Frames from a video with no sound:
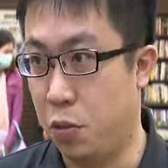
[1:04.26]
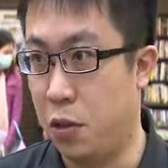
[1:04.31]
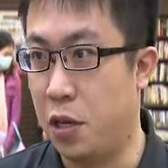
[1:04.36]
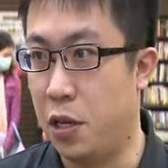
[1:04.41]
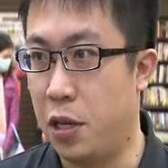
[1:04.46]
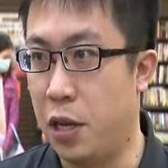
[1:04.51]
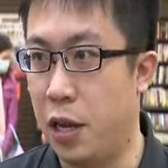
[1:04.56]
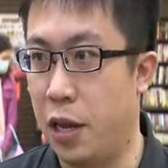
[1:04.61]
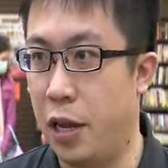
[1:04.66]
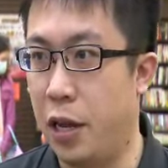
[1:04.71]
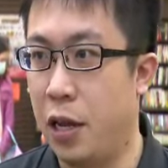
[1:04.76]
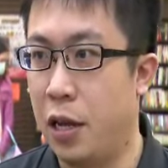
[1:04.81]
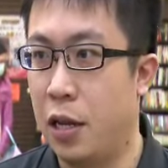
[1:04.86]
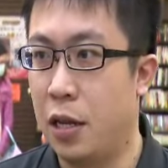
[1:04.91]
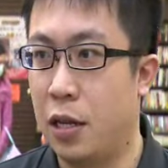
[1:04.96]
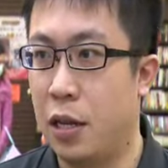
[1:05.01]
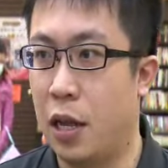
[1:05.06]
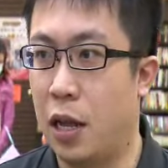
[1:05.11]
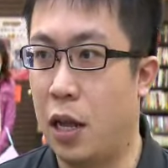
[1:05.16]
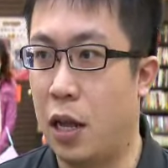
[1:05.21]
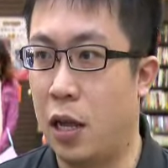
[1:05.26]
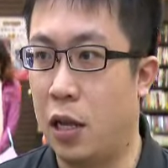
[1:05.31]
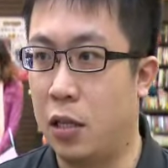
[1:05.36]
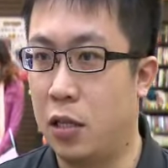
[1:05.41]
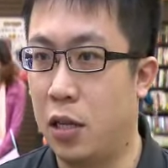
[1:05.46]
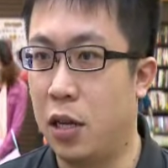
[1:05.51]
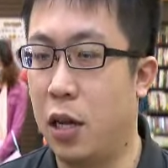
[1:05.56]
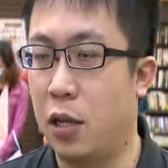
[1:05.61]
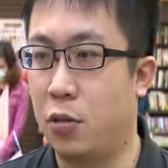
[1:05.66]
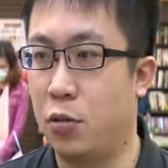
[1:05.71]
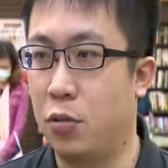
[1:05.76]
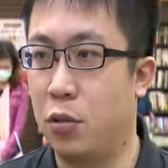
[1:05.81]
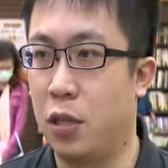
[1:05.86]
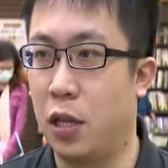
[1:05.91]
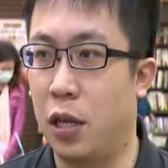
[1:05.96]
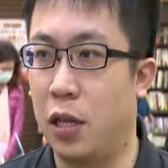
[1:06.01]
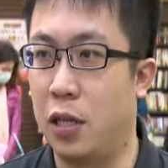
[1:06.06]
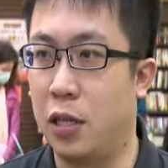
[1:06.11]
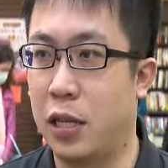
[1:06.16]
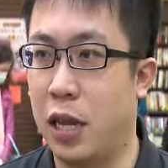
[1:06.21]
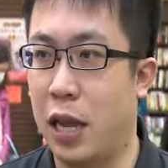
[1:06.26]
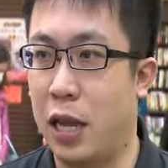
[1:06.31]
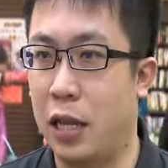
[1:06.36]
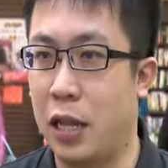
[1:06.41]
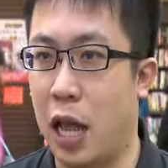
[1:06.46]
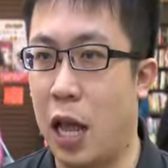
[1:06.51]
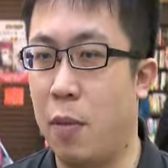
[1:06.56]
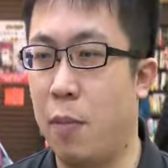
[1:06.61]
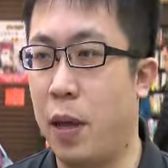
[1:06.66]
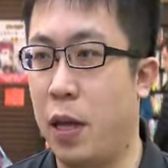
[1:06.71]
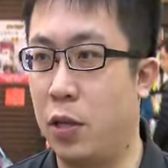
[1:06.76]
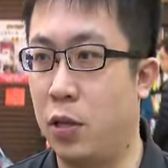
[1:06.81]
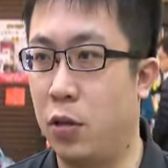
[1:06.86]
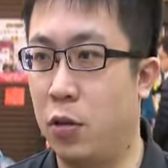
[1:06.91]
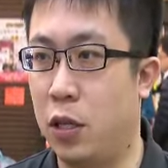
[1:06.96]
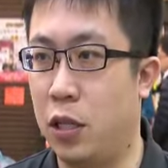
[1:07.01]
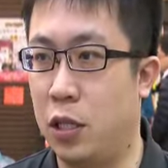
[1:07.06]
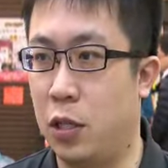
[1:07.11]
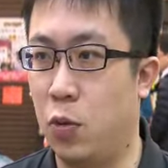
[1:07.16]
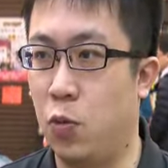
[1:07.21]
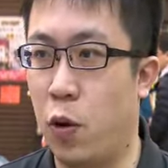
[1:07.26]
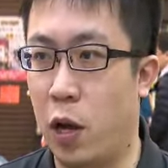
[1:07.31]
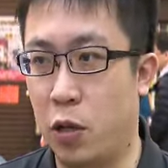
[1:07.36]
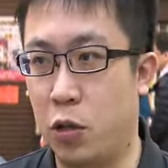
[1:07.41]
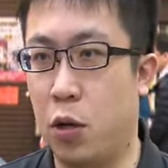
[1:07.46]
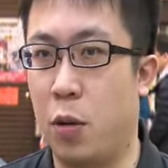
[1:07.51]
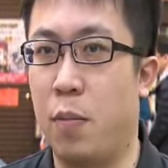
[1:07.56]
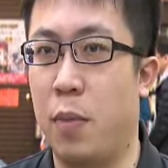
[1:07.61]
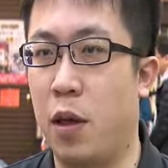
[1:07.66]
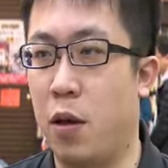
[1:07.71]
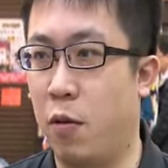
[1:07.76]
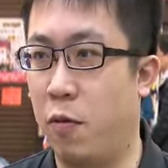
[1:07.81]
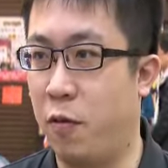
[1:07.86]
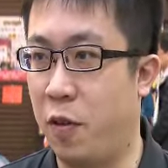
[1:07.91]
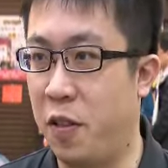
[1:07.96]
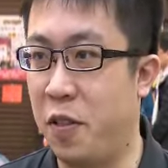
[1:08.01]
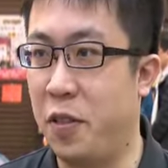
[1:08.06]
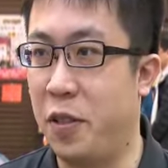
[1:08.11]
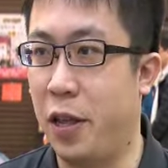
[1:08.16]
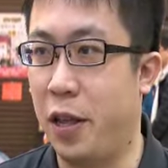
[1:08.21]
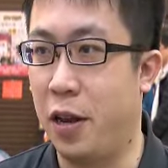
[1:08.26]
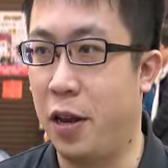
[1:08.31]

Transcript: that the NTU bookstore will at least temporarily stop operations.